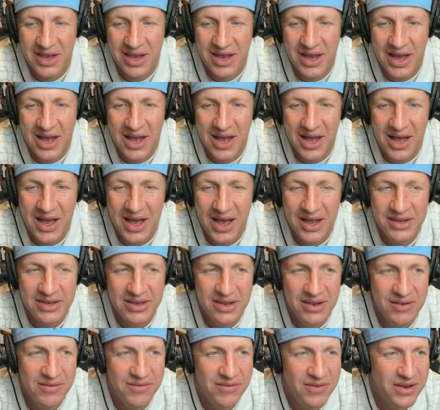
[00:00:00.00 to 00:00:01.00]
I
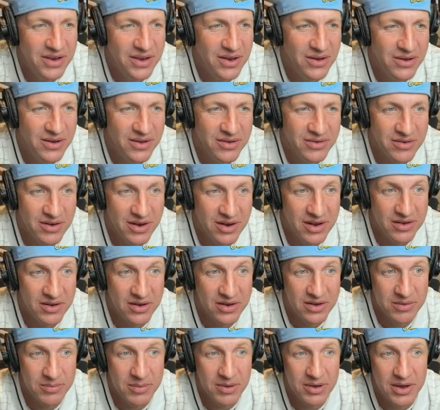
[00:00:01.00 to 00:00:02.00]
did a video yesterday. I
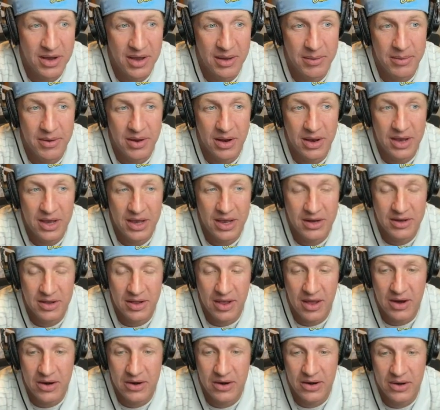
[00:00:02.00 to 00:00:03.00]
talked about
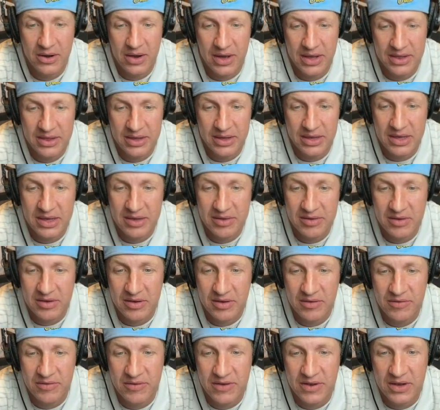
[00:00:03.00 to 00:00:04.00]
Candelario. I think he's a
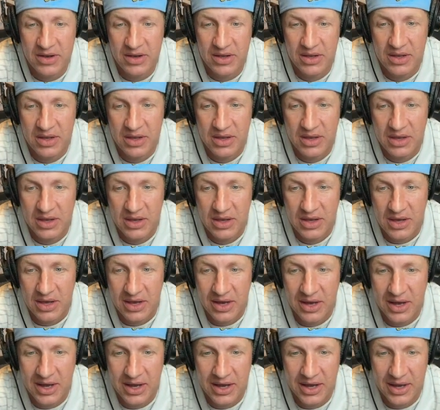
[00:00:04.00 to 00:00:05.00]
good fit.
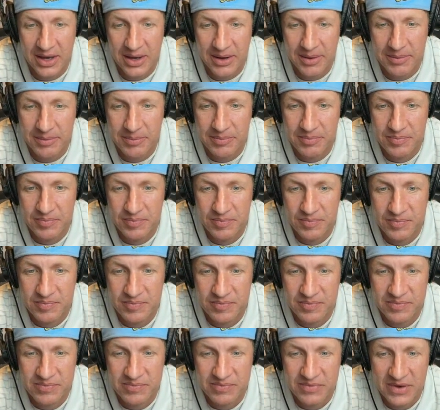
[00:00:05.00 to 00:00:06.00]
There'll
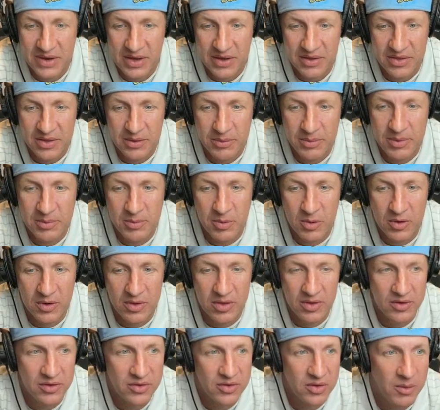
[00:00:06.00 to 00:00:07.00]
be more of
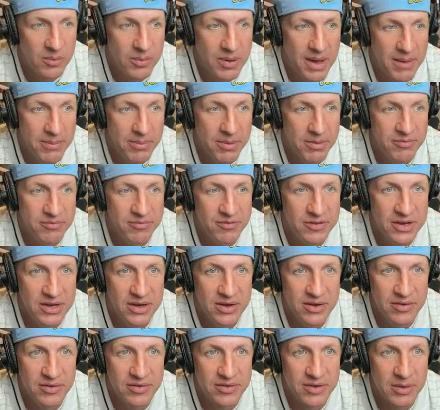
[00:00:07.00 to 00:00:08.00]
those little pop-up
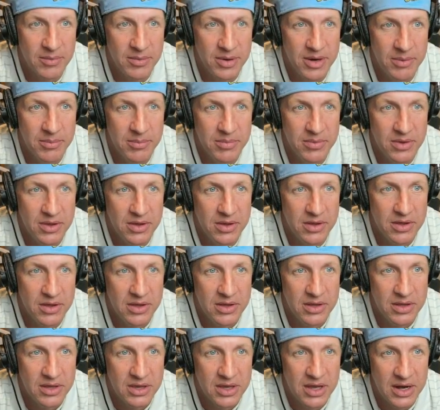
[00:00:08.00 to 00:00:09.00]
videos coming up.
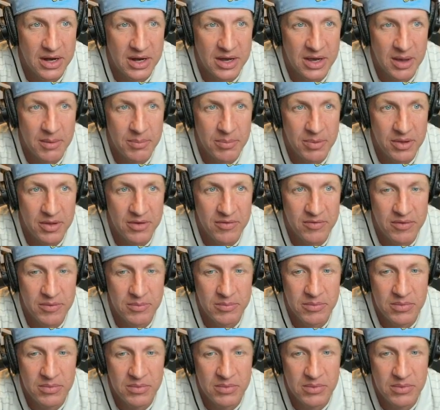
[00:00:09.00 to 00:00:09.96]
Got a couple of them.